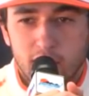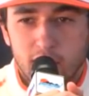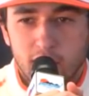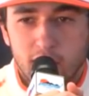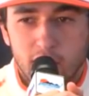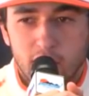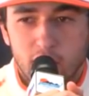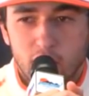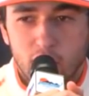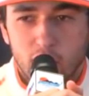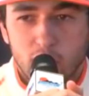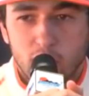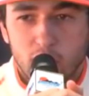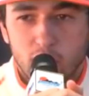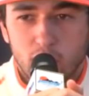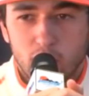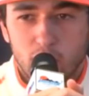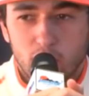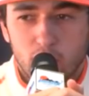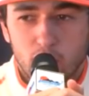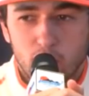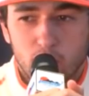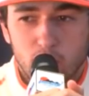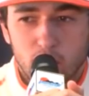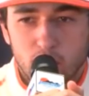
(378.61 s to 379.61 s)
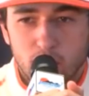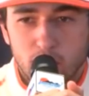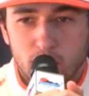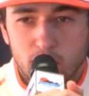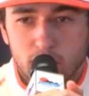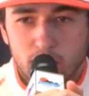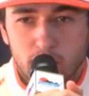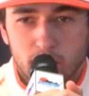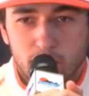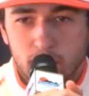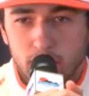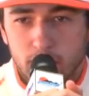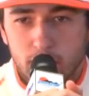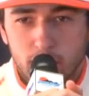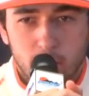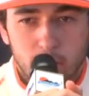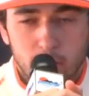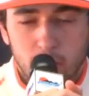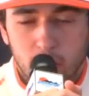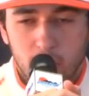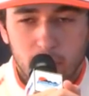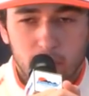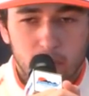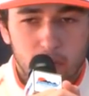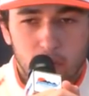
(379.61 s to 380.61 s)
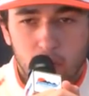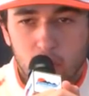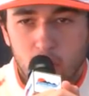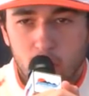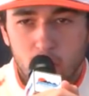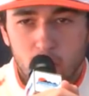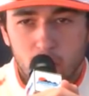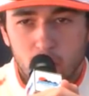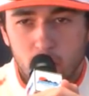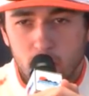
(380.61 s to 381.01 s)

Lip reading: you know, or a month ago,